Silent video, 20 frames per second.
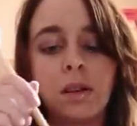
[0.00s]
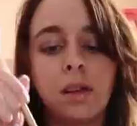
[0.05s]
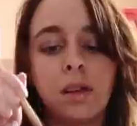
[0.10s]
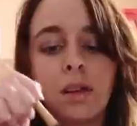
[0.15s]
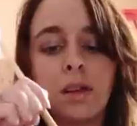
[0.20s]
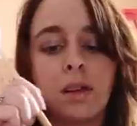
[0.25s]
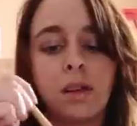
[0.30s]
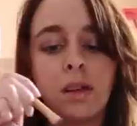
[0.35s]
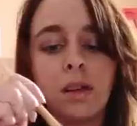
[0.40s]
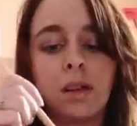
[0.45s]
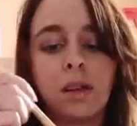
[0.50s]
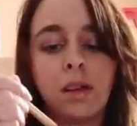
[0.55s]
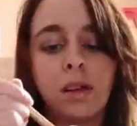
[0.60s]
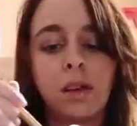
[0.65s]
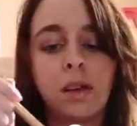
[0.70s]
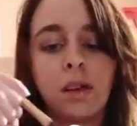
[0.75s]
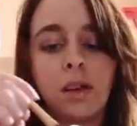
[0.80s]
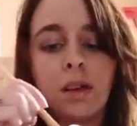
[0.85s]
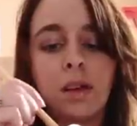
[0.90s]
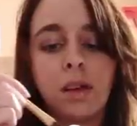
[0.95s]

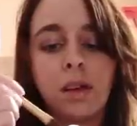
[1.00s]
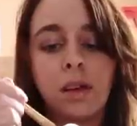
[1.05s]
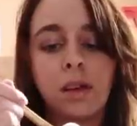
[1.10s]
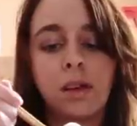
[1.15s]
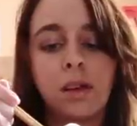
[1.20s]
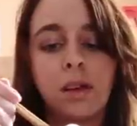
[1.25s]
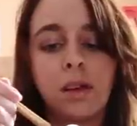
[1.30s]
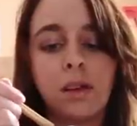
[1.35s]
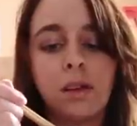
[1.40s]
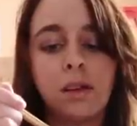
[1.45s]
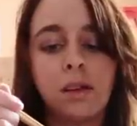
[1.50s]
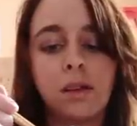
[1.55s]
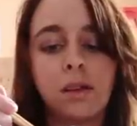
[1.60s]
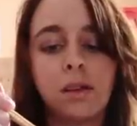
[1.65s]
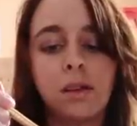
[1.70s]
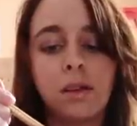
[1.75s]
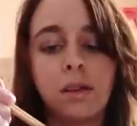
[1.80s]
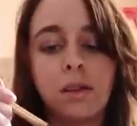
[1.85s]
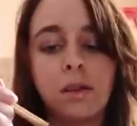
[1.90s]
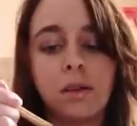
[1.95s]

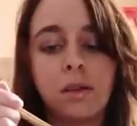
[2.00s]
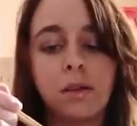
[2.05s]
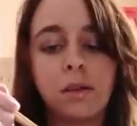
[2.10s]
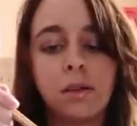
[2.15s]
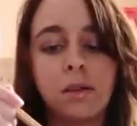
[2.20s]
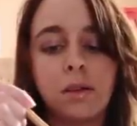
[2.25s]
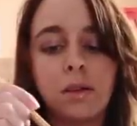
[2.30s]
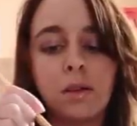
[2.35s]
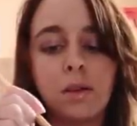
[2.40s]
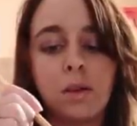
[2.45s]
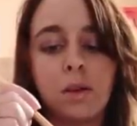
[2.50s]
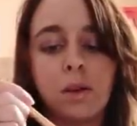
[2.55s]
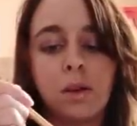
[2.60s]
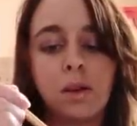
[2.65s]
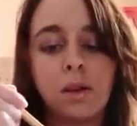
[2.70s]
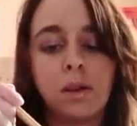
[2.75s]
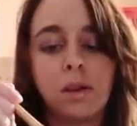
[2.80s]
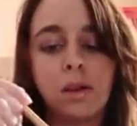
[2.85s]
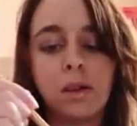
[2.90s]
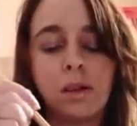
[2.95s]

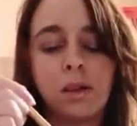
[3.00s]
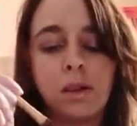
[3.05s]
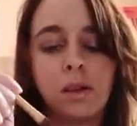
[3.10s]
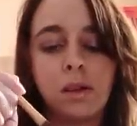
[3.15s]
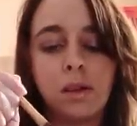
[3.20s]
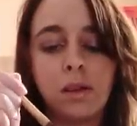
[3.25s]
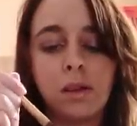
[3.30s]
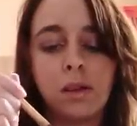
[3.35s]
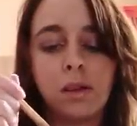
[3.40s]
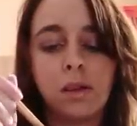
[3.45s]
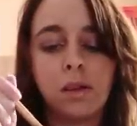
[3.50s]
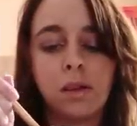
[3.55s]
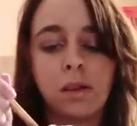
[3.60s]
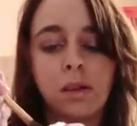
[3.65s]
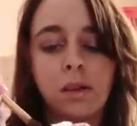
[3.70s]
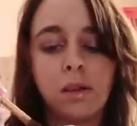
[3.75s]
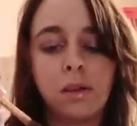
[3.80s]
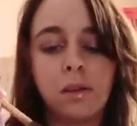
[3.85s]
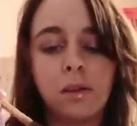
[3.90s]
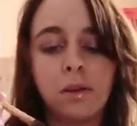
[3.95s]

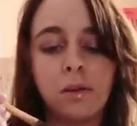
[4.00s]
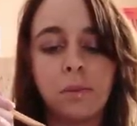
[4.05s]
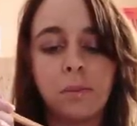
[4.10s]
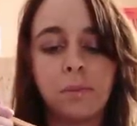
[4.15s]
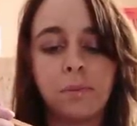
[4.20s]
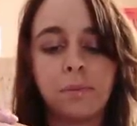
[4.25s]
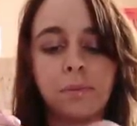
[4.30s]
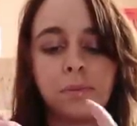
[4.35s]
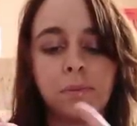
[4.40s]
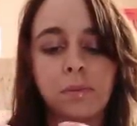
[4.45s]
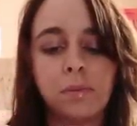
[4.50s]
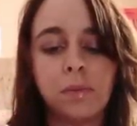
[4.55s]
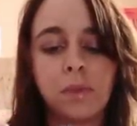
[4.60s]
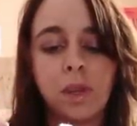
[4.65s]
No one is speaking in this clip.